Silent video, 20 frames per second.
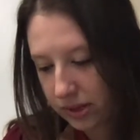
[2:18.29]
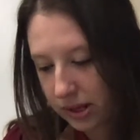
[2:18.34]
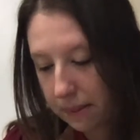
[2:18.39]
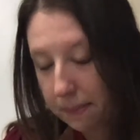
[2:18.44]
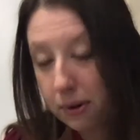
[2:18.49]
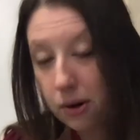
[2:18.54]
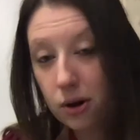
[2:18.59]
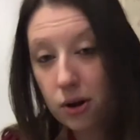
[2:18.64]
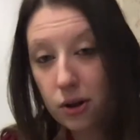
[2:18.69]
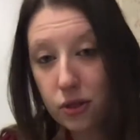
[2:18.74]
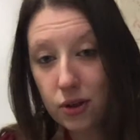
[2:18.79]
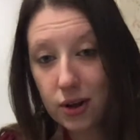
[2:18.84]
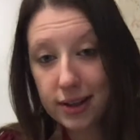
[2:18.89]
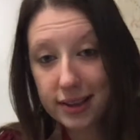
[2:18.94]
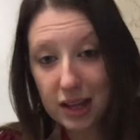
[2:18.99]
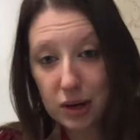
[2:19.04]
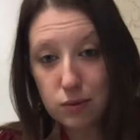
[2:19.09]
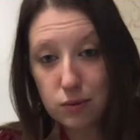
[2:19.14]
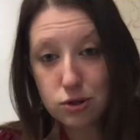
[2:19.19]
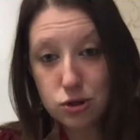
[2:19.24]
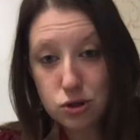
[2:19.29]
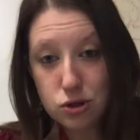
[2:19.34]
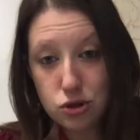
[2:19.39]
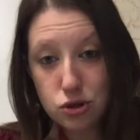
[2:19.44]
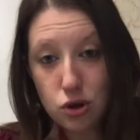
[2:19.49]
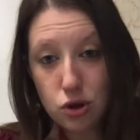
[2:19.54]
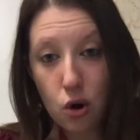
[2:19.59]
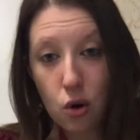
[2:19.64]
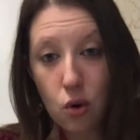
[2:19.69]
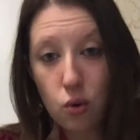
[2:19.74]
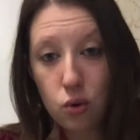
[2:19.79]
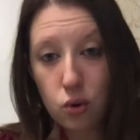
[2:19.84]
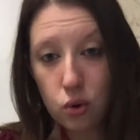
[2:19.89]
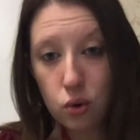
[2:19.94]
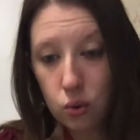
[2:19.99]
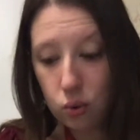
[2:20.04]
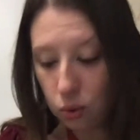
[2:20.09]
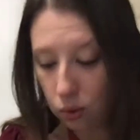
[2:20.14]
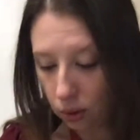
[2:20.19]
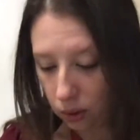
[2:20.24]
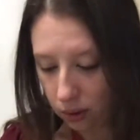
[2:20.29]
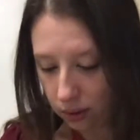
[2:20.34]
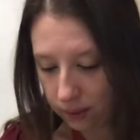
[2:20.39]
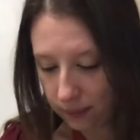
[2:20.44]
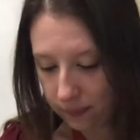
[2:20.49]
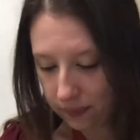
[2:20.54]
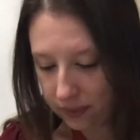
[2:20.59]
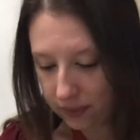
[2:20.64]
Paul thought that was so cool.